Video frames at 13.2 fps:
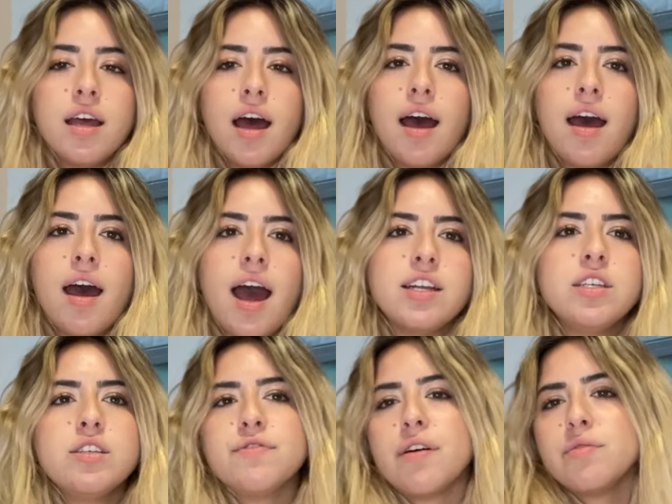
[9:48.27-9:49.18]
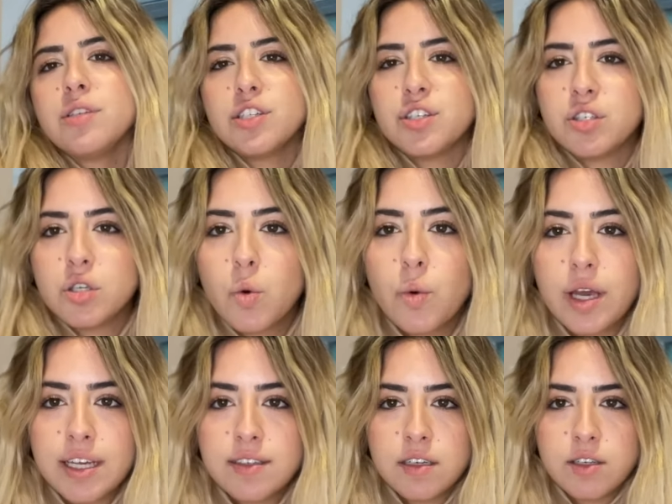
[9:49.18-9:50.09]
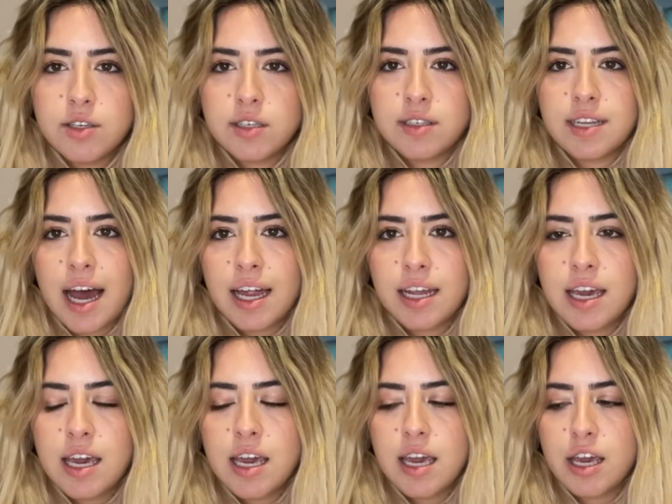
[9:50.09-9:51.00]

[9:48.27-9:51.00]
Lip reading: I just found it so easy to study